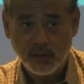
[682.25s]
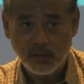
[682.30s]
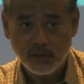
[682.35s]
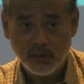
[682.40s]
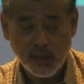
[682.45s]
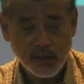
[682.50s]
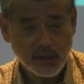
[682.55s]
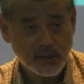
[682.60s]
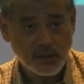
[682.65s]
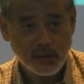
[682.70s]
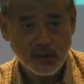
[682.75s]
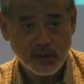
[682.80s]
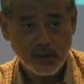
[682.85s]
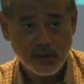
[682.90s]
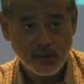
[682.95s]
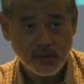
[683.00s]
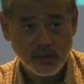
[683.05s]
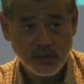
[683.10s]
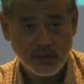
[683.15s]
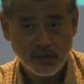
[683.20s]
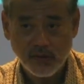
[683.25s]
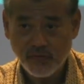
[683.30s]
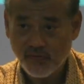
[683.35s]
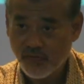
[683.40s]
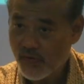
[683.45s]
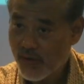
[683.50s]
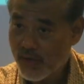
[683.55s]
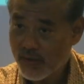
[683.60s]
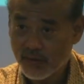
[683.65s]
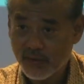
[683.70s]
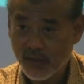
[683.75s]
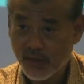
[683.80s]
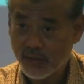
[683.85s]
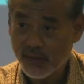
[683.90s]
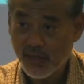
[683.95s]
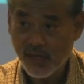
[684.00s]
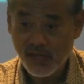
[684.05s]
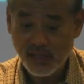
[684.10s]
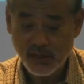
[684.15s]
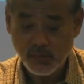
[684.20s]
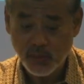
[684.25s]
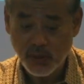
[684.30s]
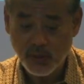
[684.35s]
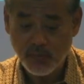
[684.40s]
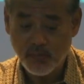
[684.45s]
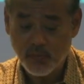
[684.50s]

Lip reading: that the fact that there has been